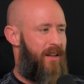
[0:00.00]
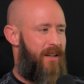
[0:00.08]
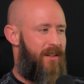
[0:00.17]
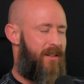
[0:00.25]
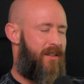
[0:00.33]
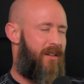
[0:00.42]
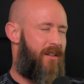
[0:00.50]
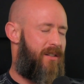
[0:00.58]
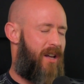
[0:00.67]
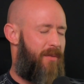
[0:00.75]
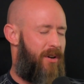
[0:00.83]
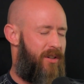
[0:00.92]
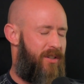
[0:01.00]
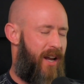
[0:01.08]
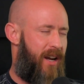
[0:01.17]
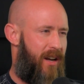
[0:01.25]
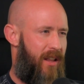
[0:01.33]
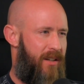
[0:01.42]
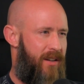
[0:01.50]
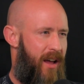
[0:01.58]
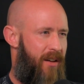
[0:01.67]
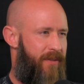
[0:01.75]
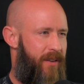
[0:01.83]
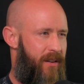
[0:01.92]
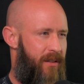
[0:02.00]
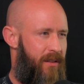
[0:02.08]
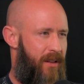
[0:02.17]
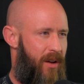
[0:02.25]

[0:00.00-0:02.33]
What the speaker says: is it psilocybin or Psychedelics Alpha,